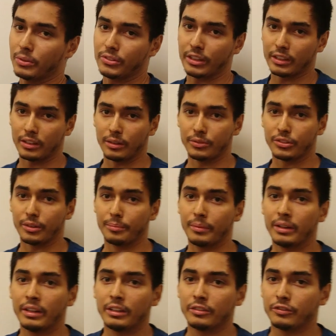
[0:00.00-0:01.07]
per second of some
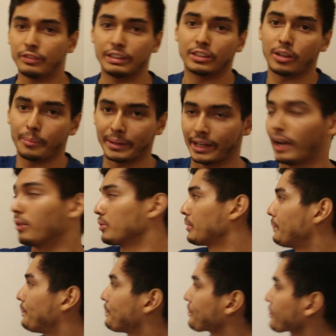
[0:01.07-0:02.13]
feed coming out.